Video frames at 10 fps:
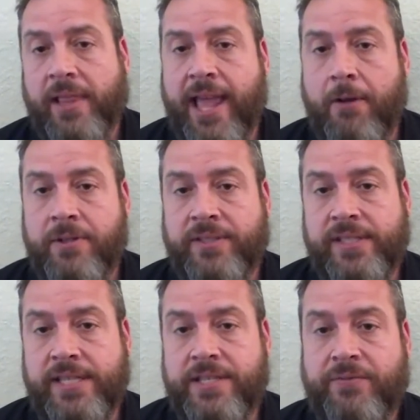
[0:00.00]

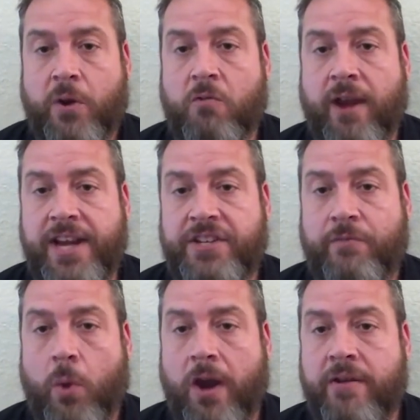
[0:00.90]
allowances for a range
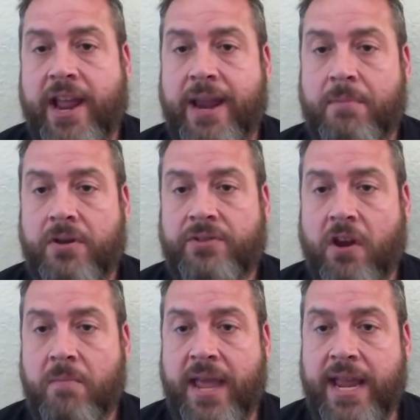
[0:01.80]
of wire diameters
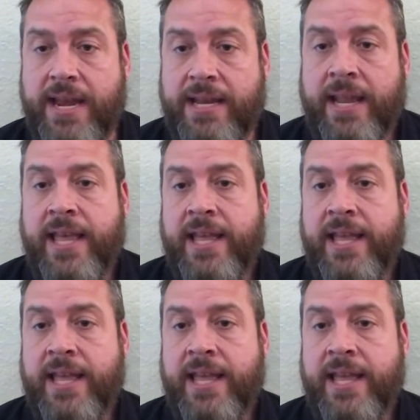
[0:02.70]
are made